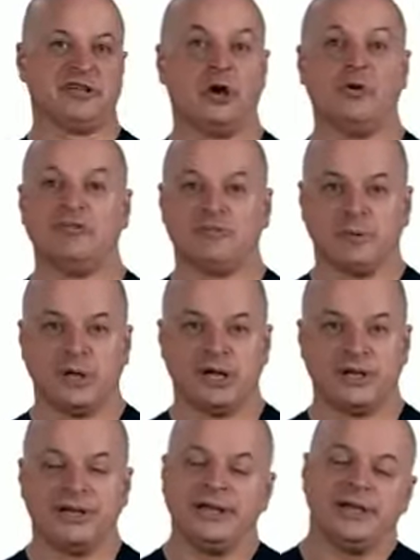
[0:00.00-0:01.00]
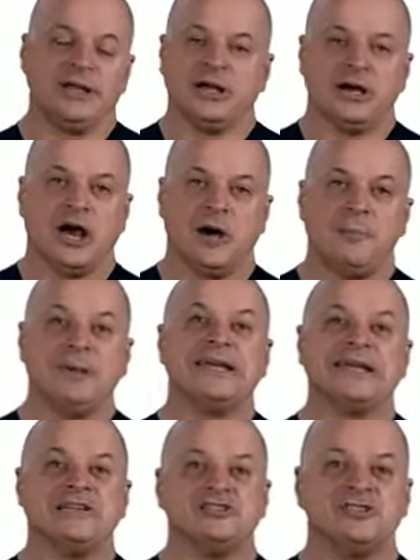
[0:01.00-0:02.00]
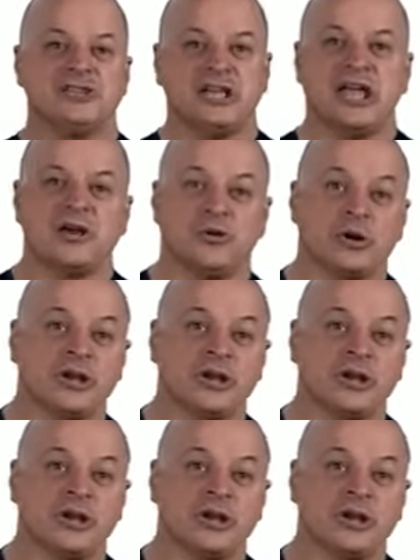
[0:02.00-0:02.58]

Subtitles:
of blood up into the aorta,